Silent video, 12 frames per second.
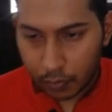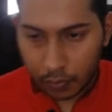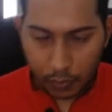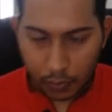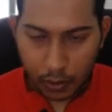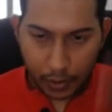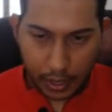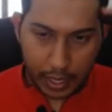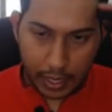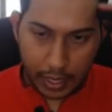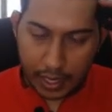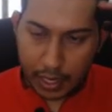Okay,
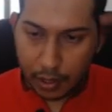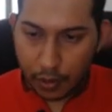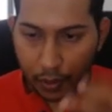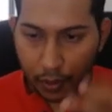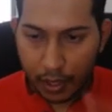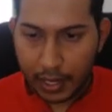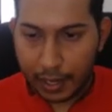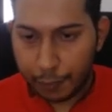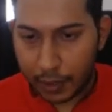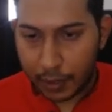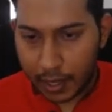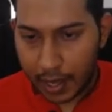and then you're only left
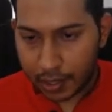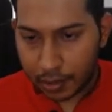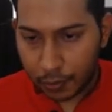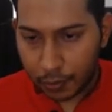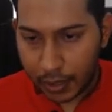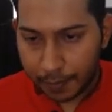with x squared